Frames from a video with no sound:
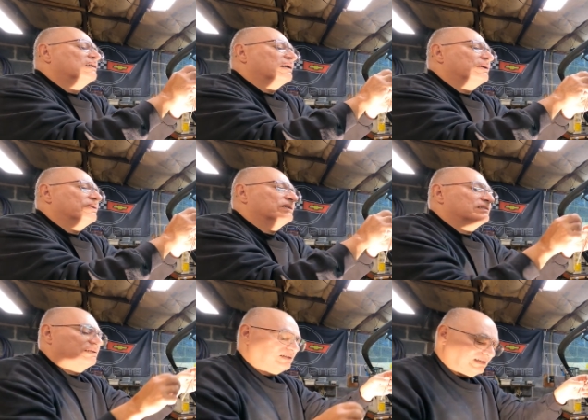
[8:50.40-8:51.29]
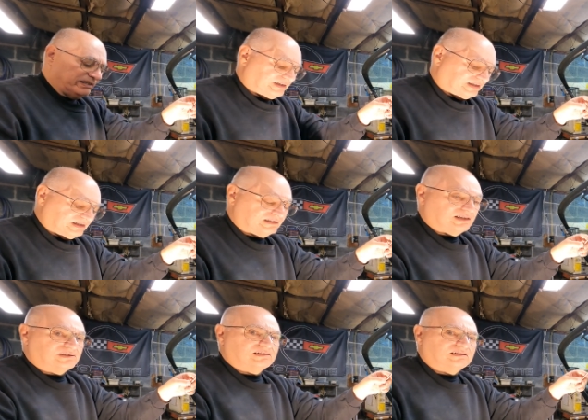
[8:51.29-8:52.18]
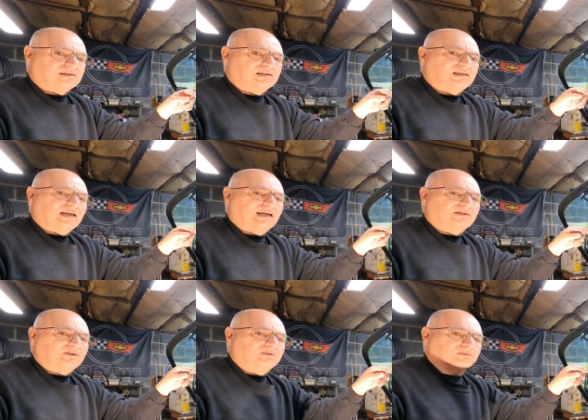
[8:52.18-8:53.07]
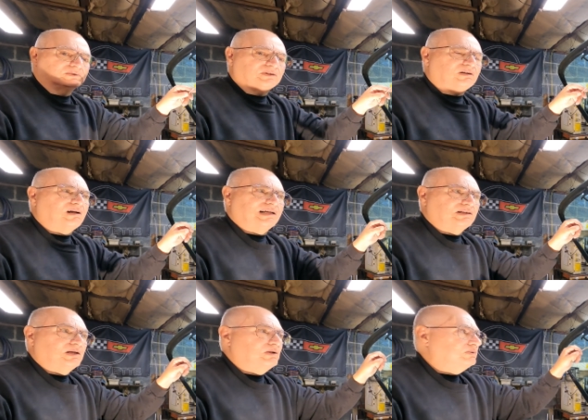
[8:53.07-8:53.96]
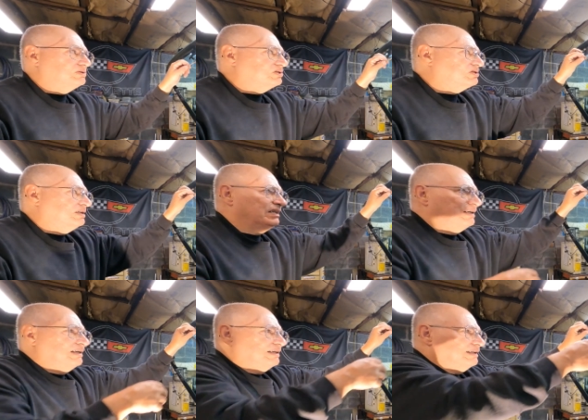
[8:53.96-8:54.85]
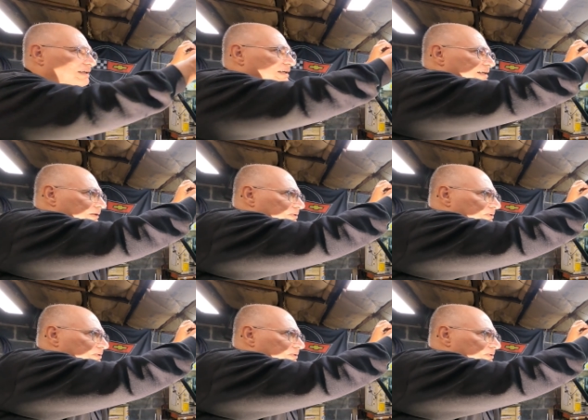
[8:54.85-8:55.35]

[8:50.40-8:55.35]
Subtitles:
I heard it doesn't handle real high loads, and I